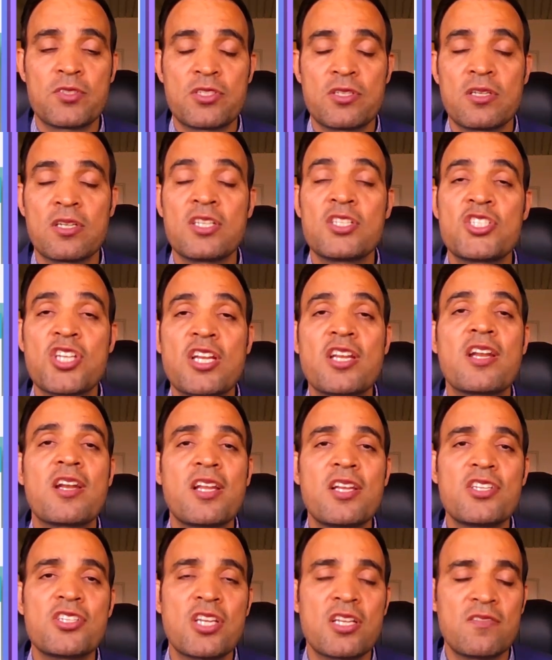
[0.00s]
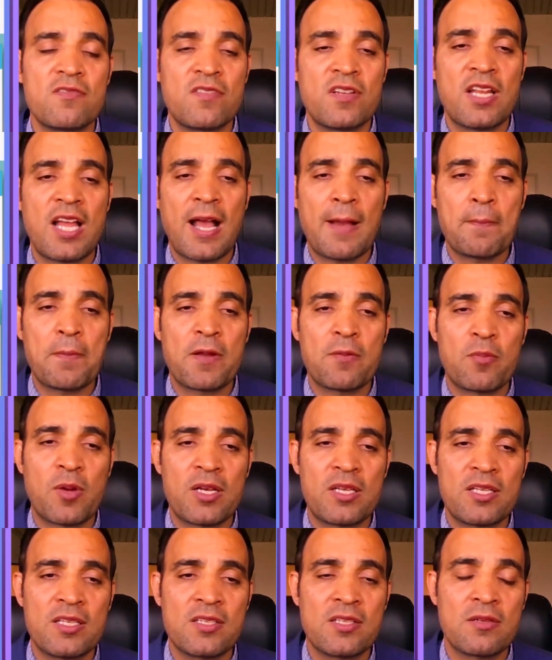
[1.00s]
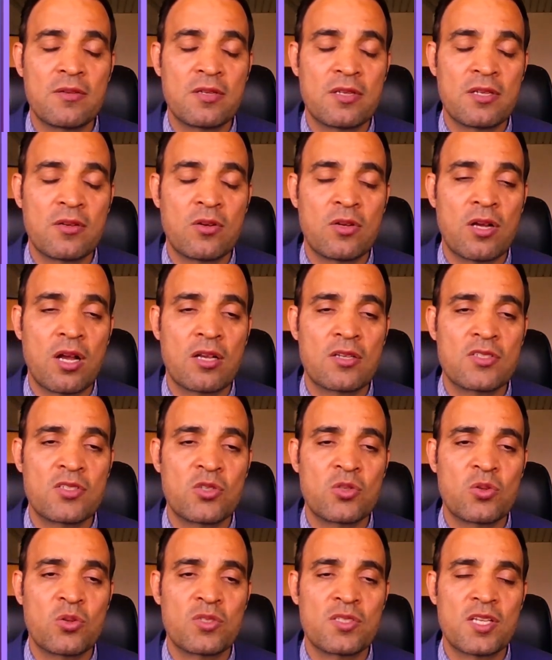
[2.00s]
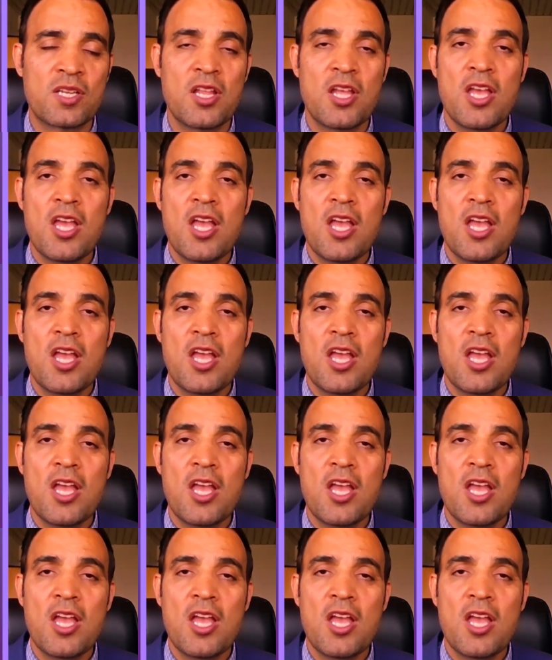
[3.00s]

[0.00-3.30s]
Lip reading: regeneration will happen by oxytocin.